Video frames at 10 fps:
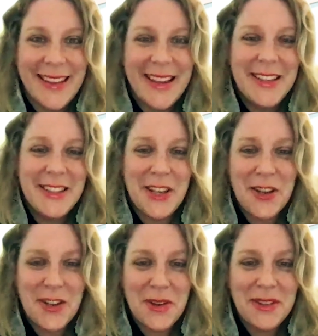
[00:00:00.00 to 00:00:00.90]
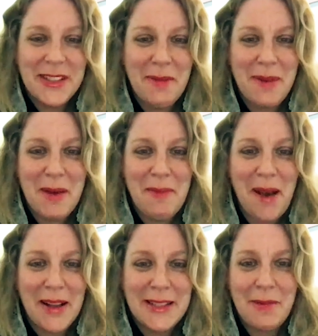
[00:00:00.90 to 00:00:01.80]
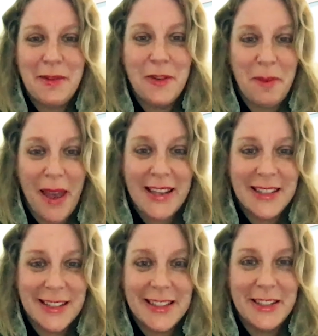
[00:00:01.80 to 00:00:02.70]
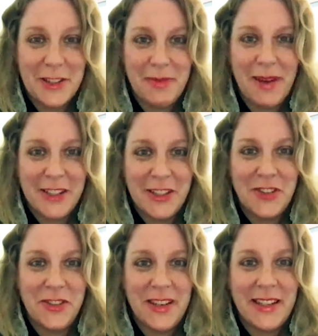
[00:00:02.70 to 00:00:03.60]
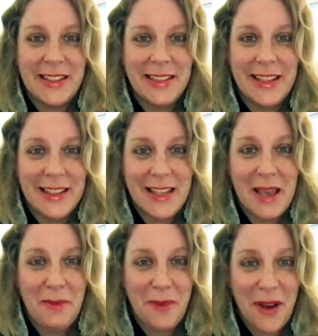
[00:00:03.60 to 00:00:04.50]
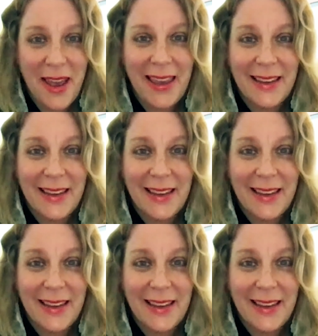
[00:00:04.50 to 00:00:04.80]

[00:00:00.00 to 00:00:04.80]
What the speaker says: so tell me about some of your patients that you've managed to treat in the same way.